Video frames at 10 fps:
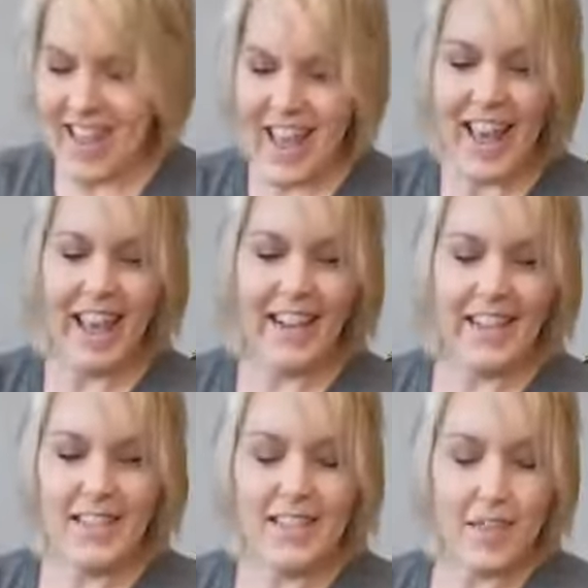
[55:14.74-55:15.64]
and
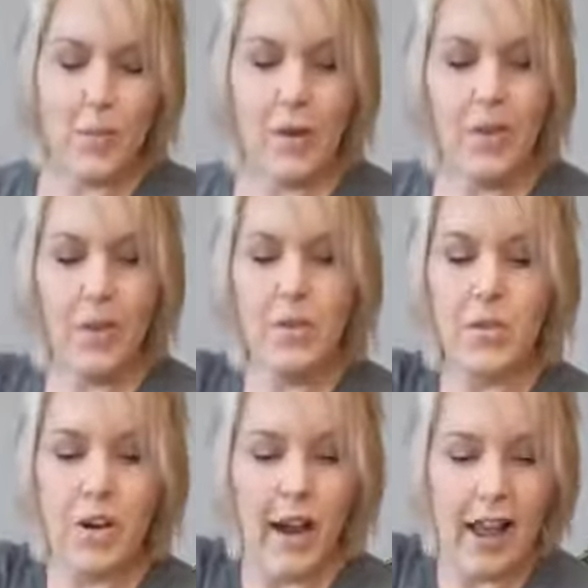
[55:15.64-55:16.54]
see where those
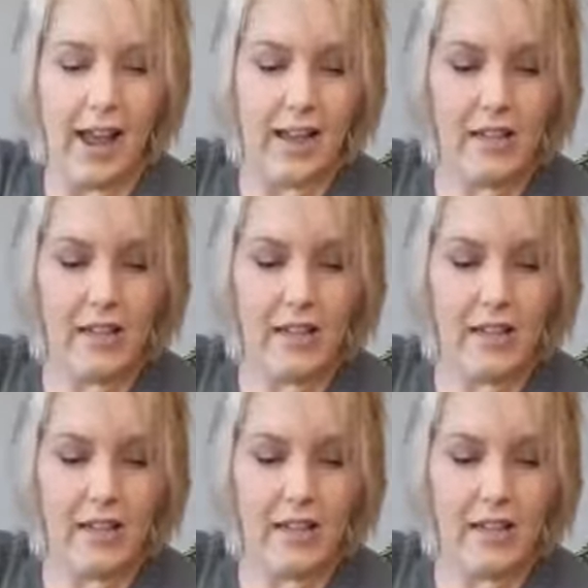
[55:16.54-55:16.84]
are at.